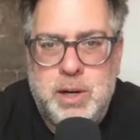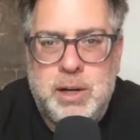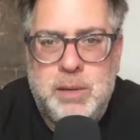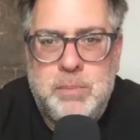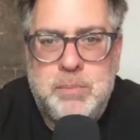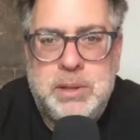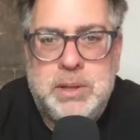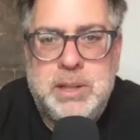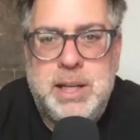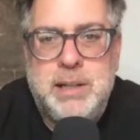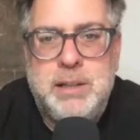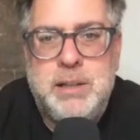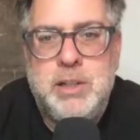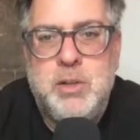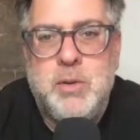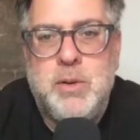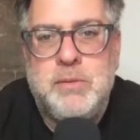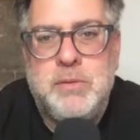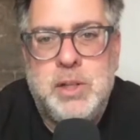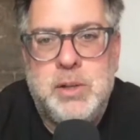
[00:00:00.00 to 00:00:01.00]
but then you
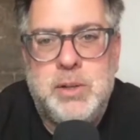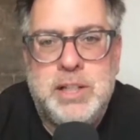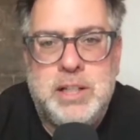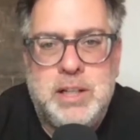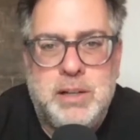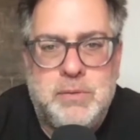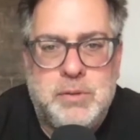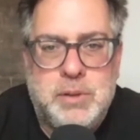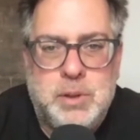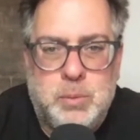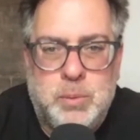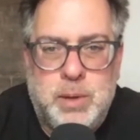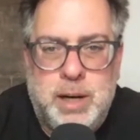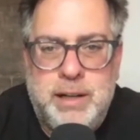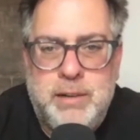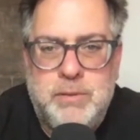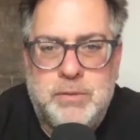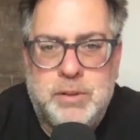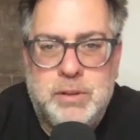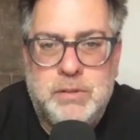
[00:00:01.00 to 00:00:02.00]
have no idea if you're right
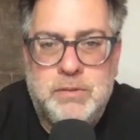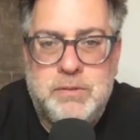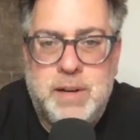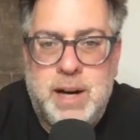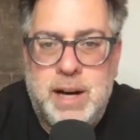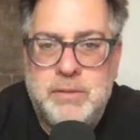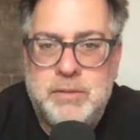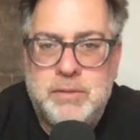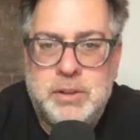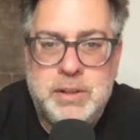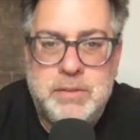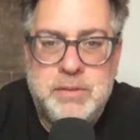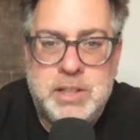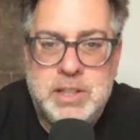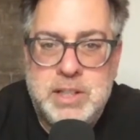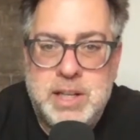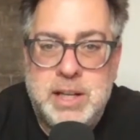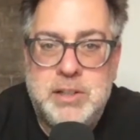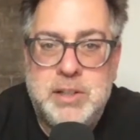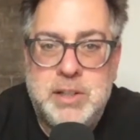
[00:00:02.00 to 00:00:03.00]
for 5 or even
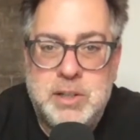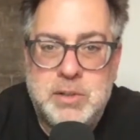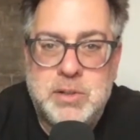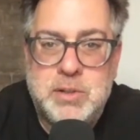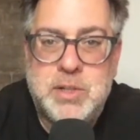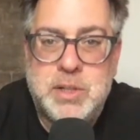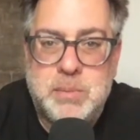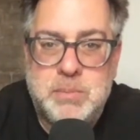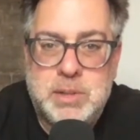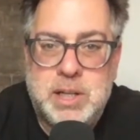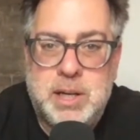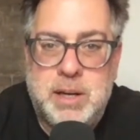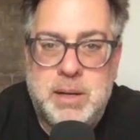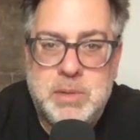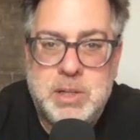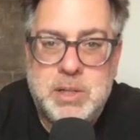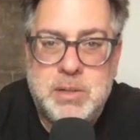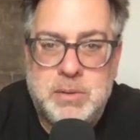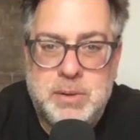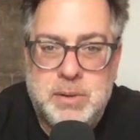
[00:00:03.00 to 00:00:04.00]
10 years
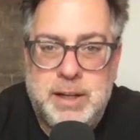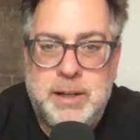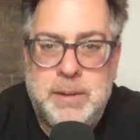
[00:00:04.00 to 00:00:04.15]
sometimes, right?